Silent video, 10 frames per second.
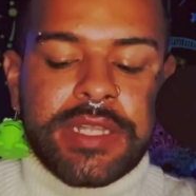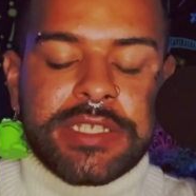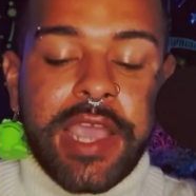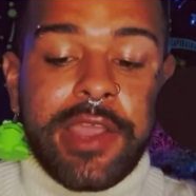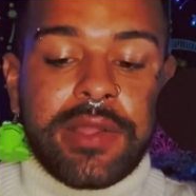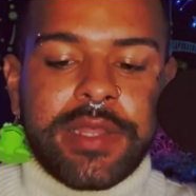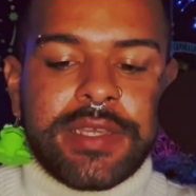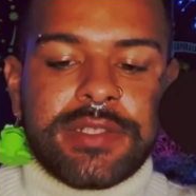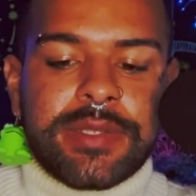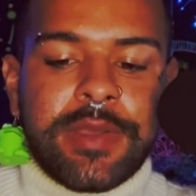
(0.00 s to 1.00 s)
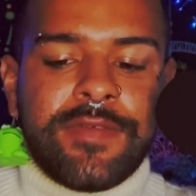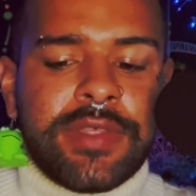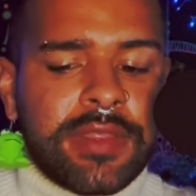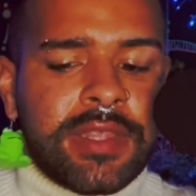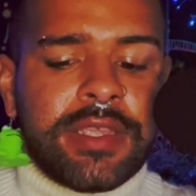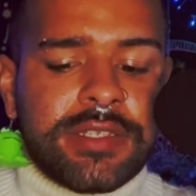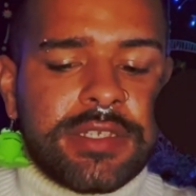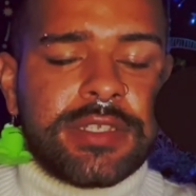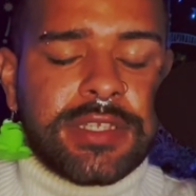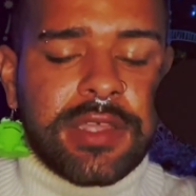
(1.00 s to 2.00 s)
entirely and so i feel the need to
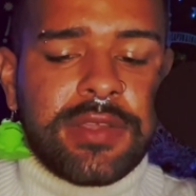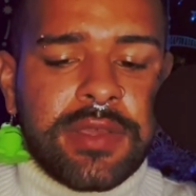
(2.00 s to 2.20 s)
just tell you